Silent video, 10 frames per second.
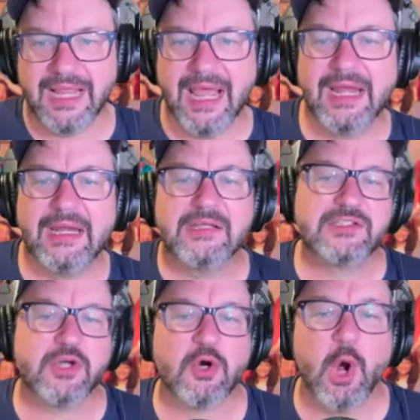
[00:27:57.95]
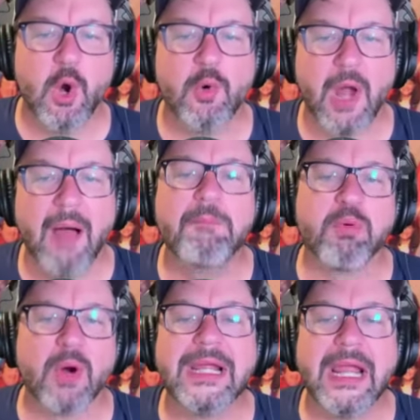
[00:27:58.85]
And it is her own
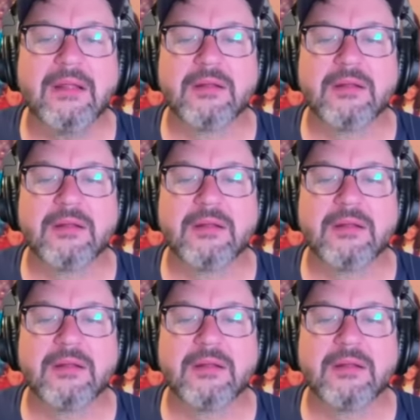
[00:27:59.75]
upbringing